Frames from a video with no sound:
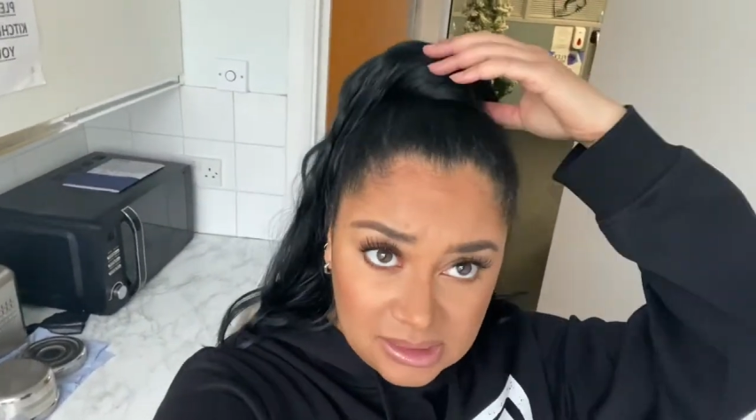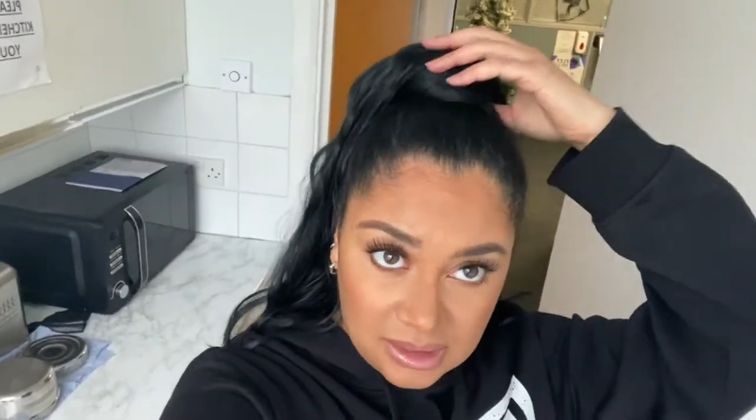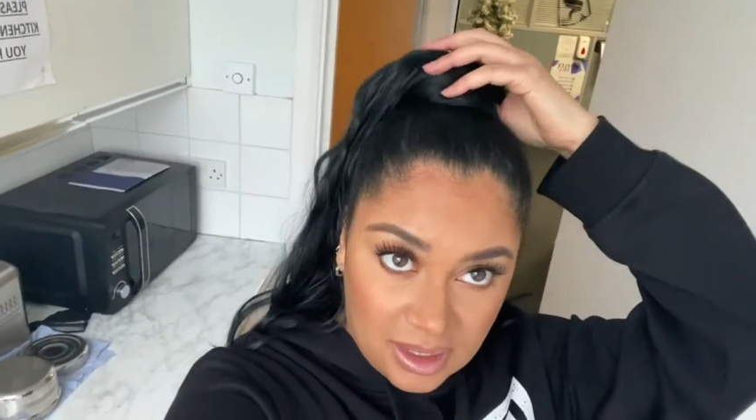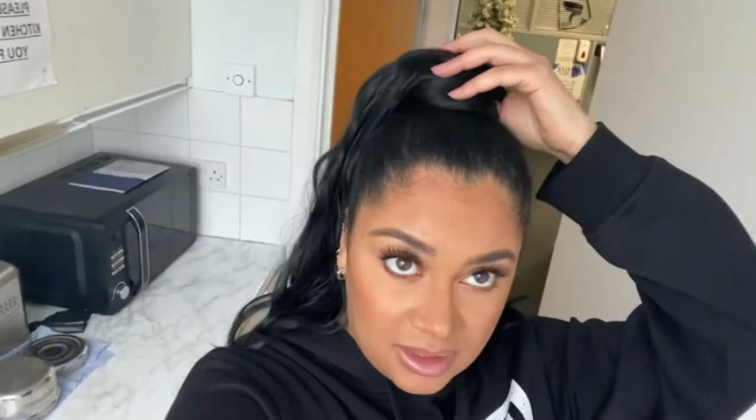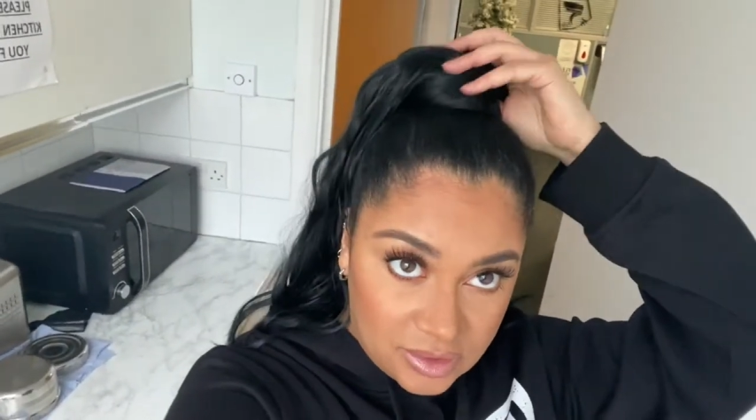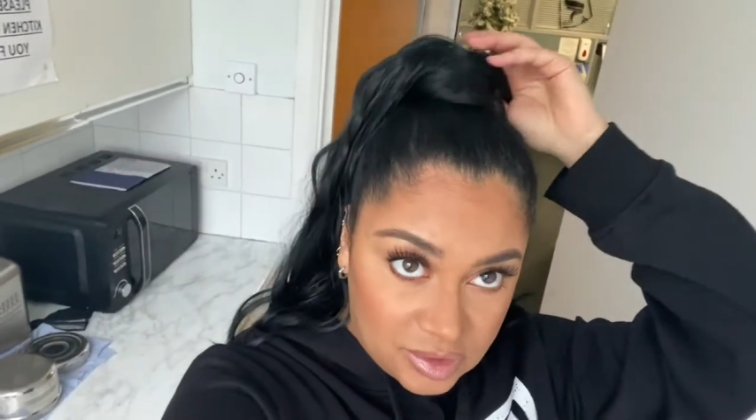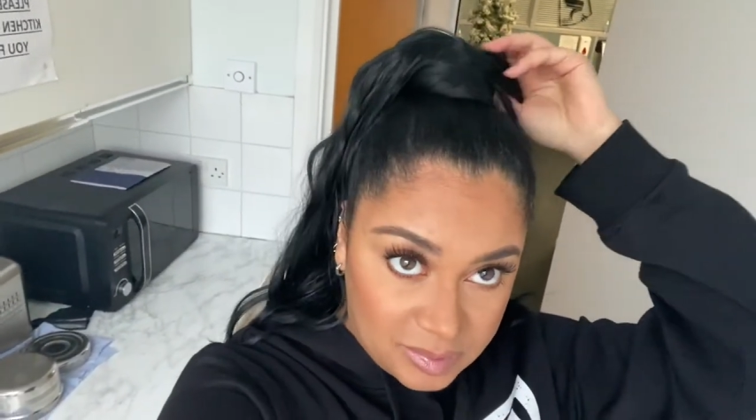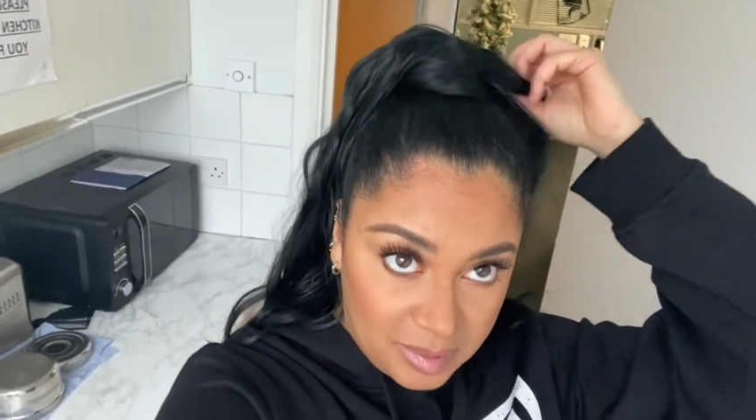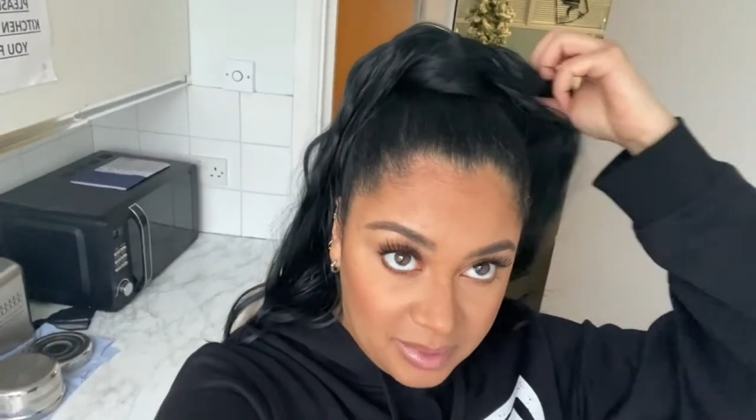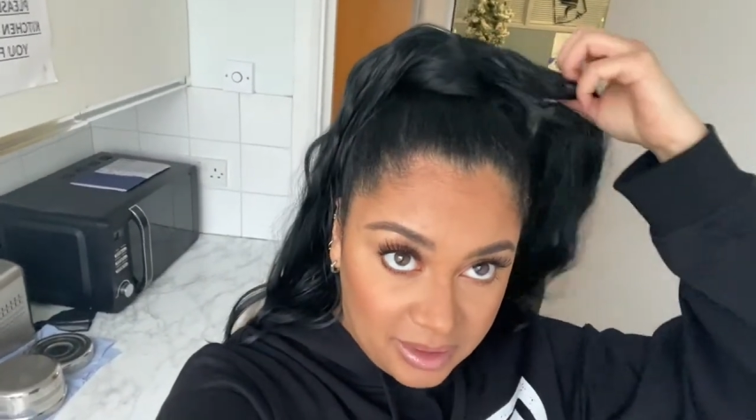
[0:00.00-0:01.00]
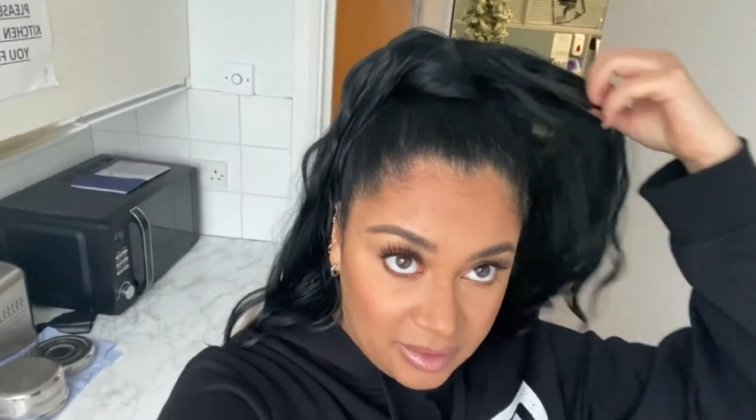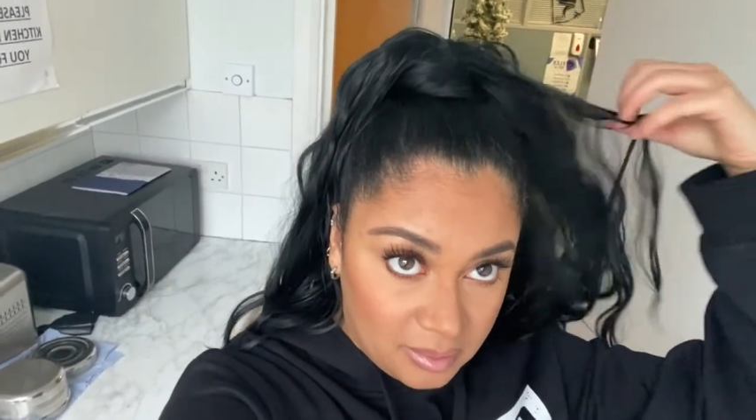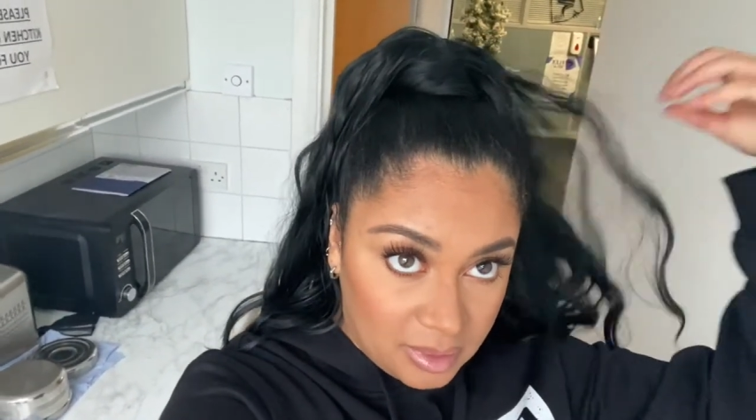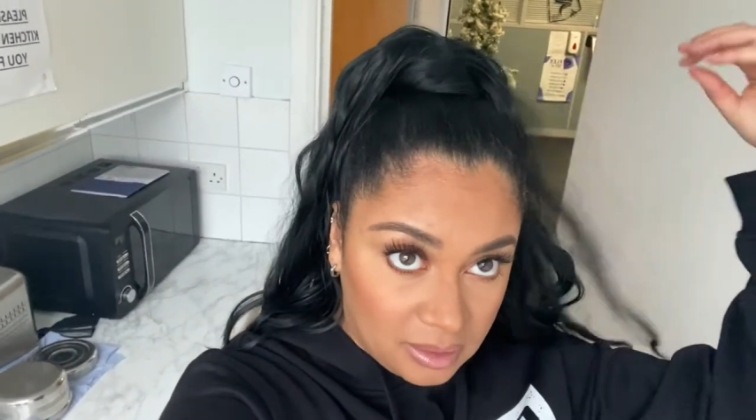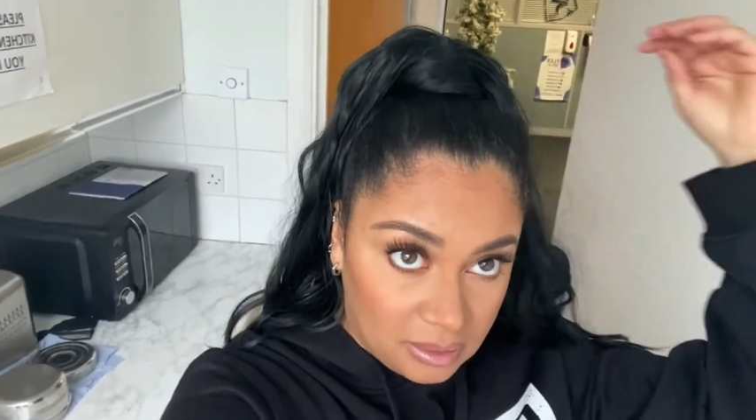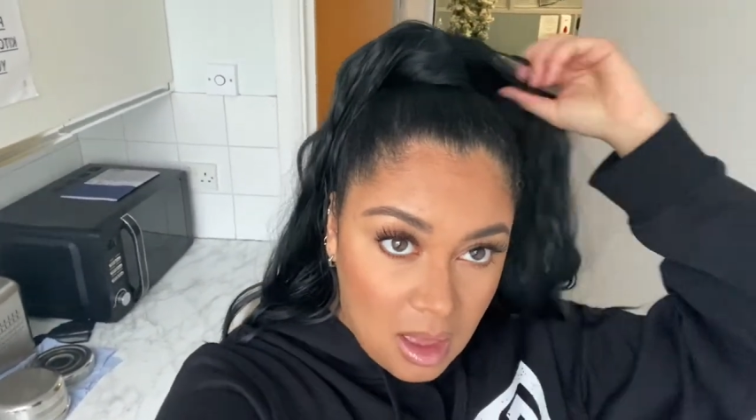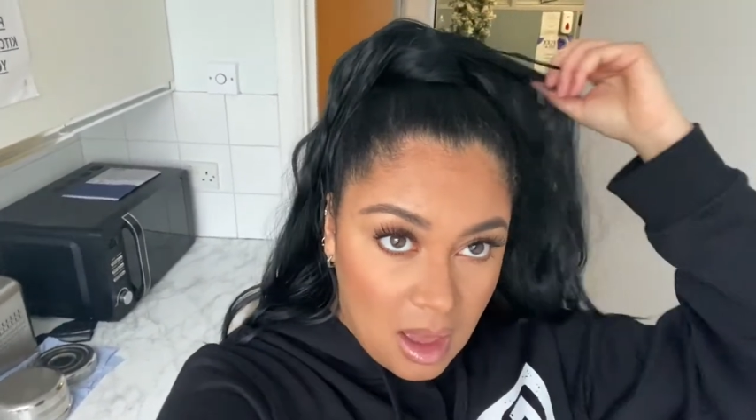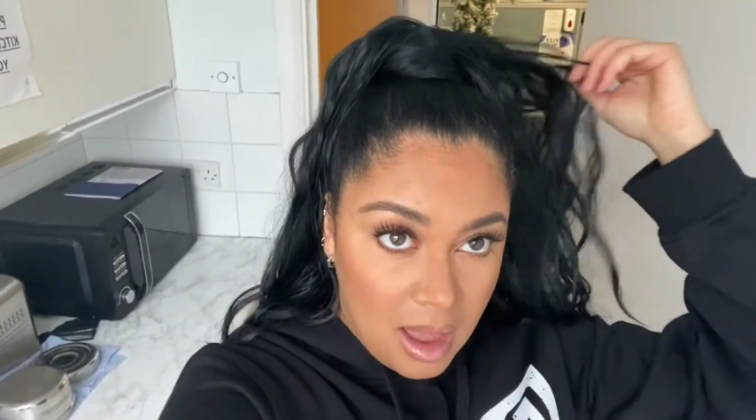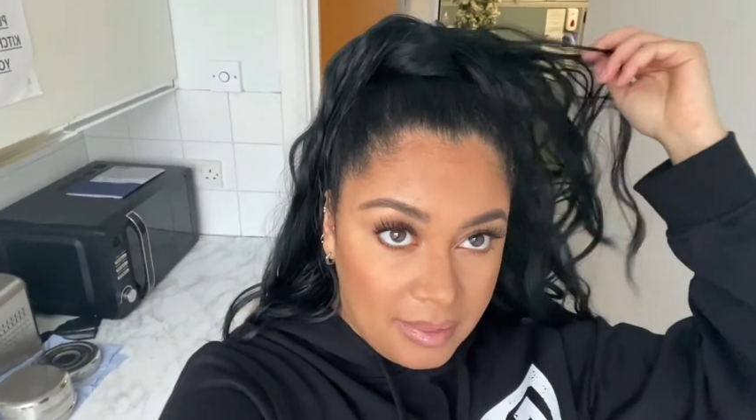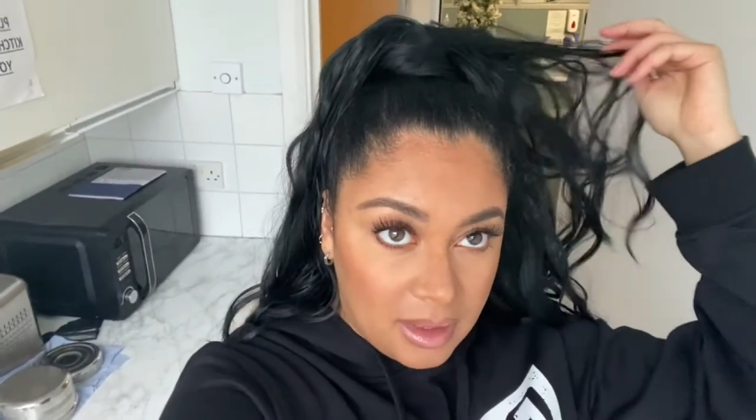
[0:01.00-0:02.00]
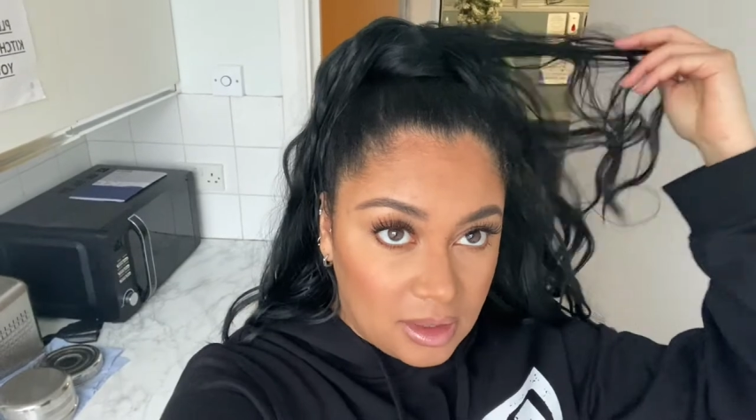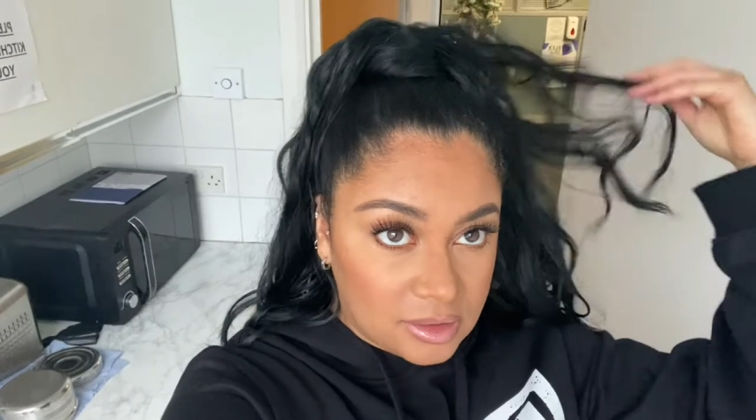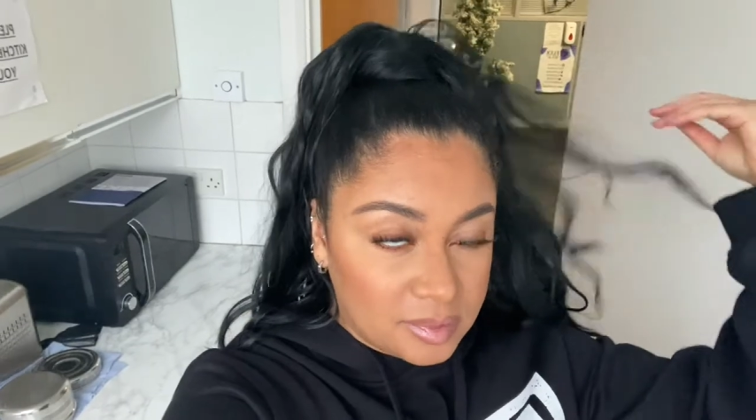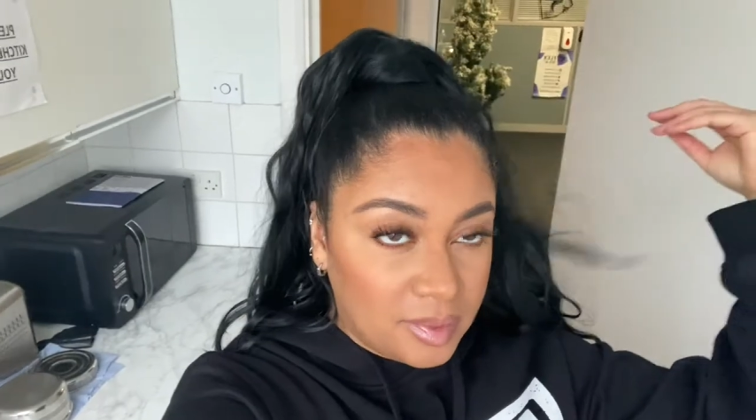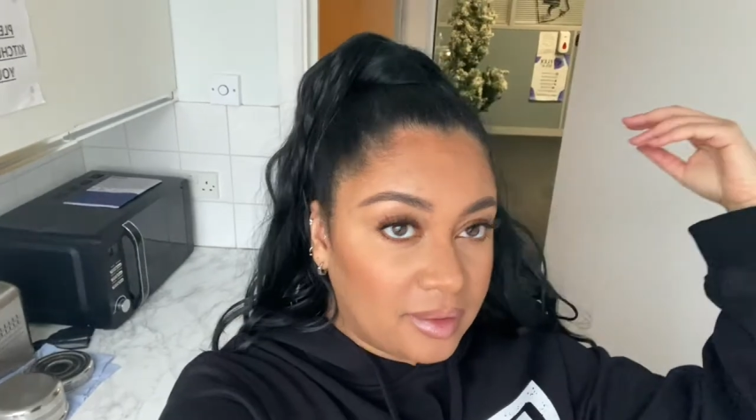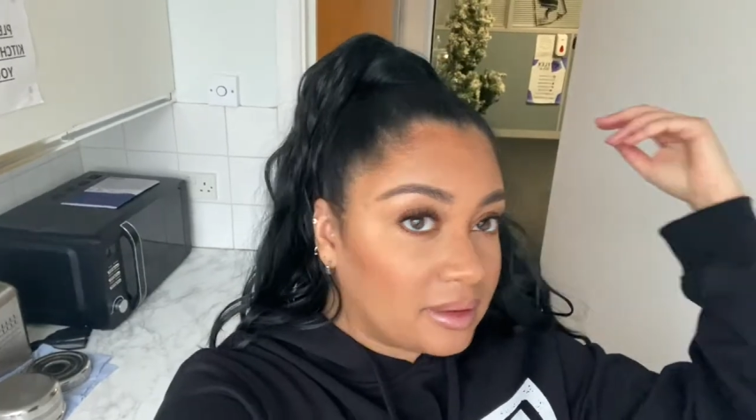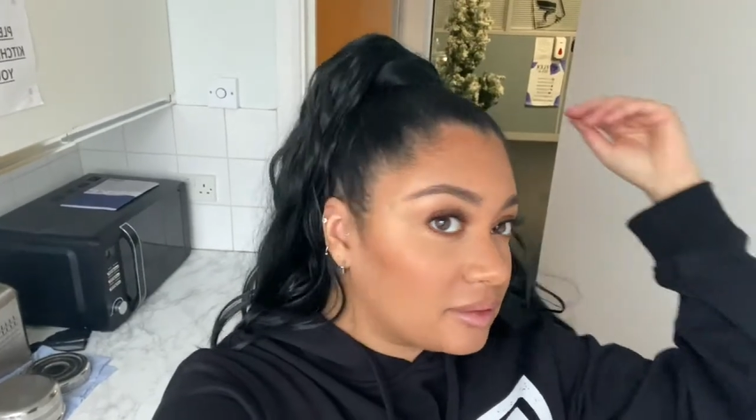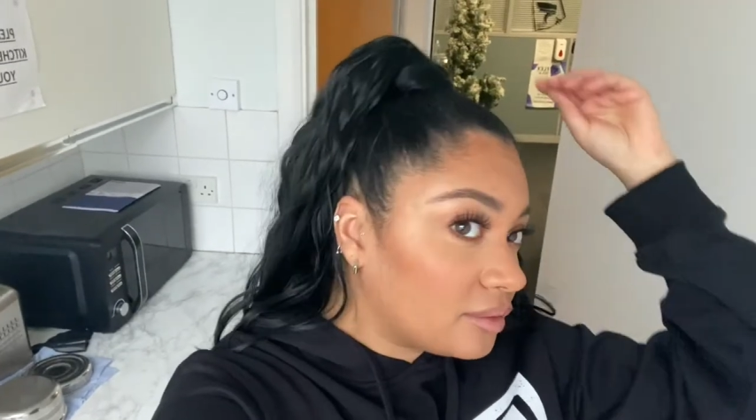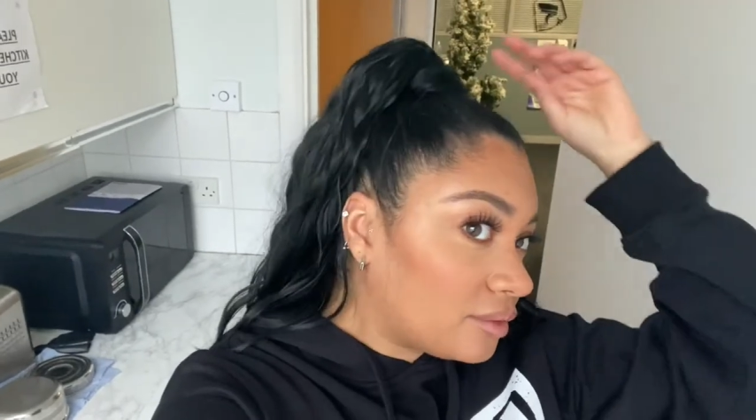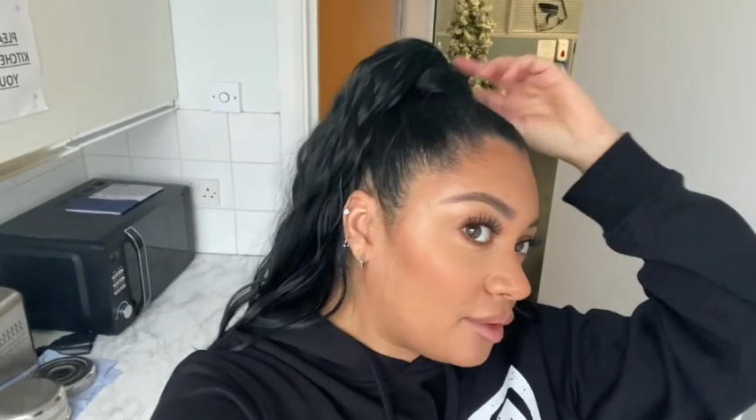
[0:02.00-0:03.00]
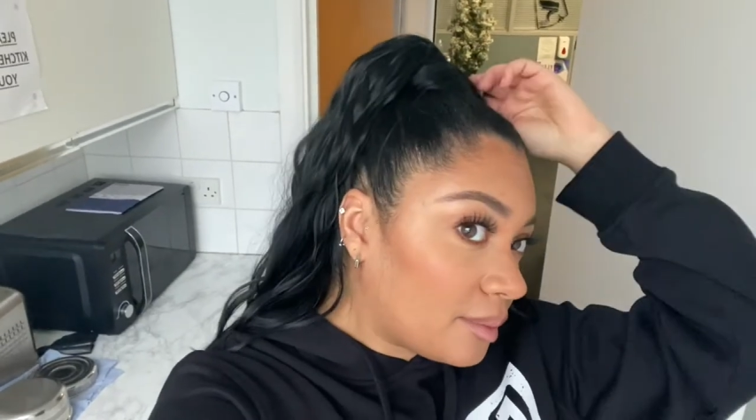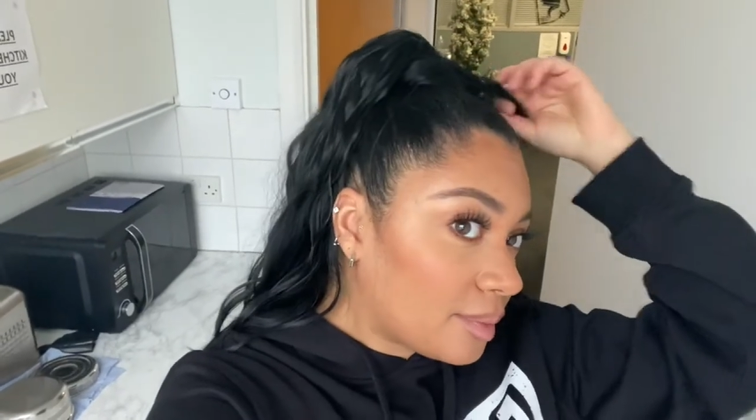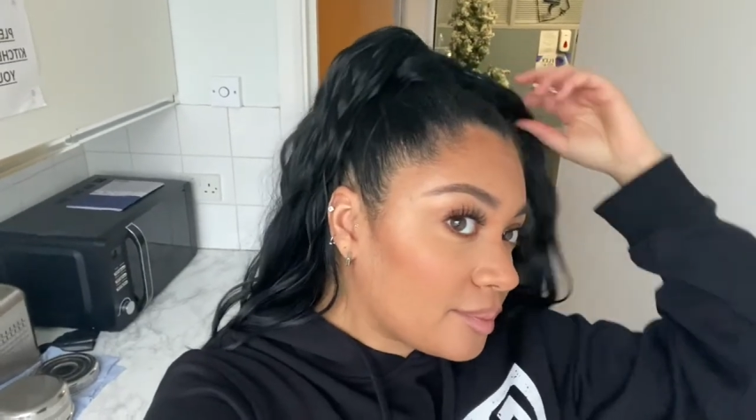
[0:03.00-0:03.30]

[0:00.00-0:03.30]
Like, I literally just put my hair in a bun and then I just put this on top.